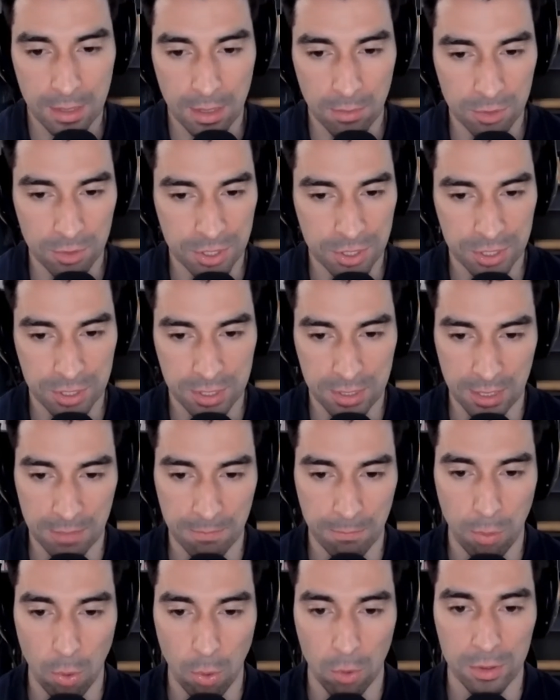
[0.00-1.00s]
uh, which is
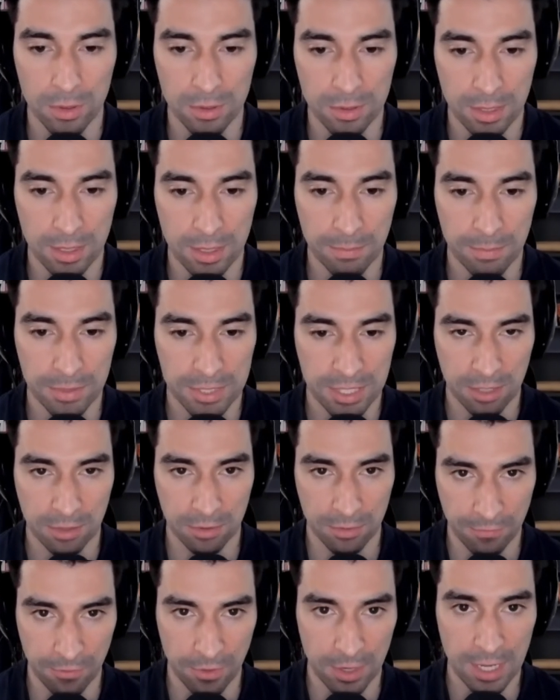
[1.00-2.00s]
important in
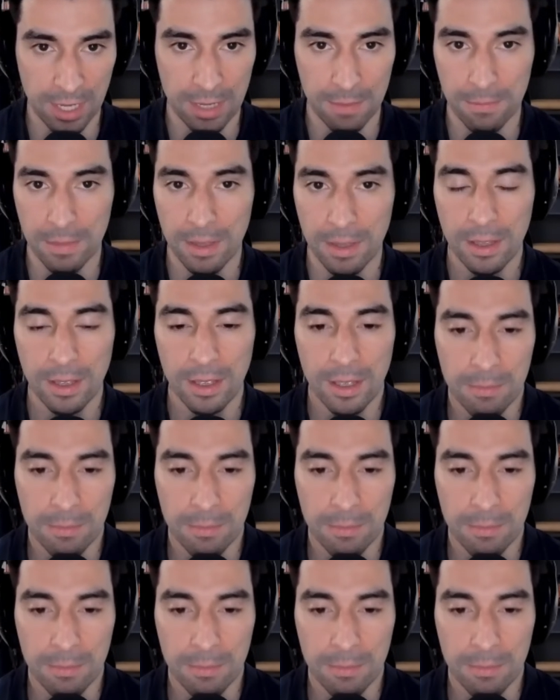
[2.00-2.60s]
particular for him